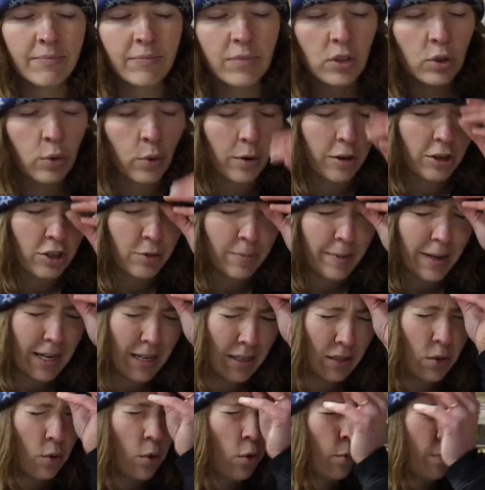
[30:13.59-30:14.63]
torch
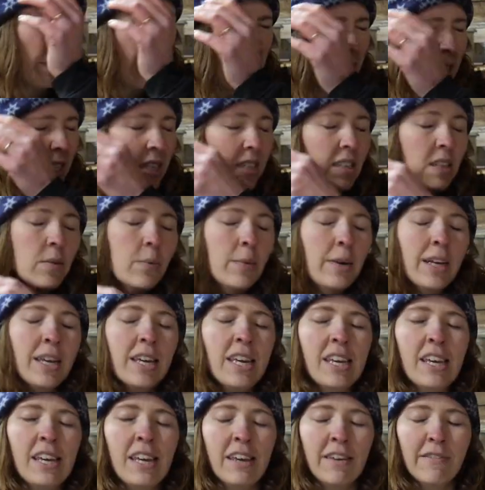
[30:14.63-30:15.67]
because the whole piece doesn't want to
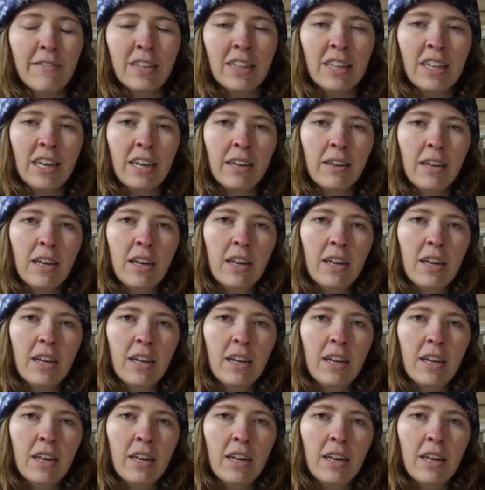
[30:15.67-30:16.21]
heat evenly.